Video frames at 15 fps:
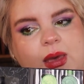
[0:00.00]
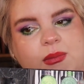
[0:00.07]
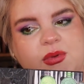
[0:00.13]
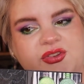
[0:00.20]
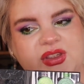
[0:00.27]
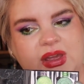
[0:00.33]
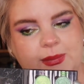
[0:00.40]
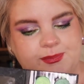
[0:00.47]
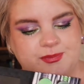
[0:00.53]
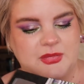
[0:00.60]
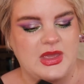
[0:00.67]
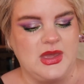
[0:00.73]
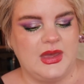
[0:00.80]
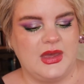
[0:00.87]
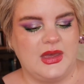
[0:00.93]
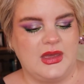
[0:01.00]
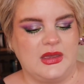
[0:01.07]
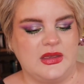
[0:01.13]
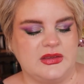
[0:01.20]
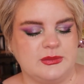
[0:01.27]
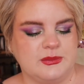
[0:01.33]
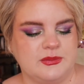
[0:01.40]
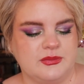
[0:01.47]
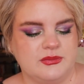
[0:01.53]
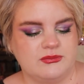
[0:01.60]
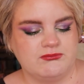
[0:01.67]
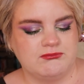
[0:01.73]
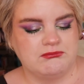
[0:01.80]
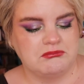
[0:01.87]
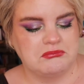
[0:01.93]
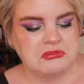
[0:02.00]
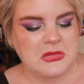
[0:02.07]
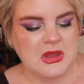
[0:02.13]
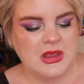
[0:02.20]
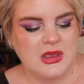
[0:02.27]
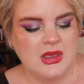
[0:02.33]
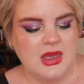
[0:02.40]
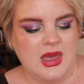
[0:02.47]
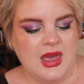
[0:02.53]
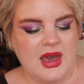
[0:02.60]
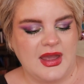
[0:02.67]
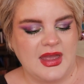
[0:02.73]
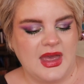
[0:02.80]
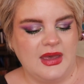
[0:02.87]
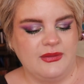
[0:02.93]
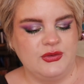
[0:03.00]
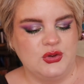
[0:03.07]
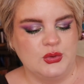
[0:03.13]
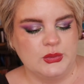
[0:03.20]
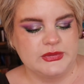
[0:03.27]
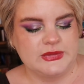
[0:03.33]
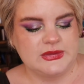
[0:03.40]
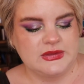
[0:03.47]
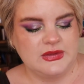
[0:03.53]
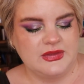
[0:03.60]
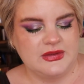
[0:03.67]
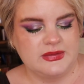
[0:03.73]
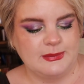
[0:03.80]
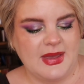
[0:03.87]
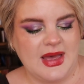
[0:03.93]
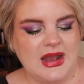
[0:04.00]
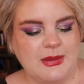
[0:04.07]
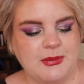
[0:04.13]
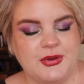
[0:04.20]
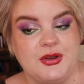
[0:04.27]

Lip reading: But yeah, I have used this palette,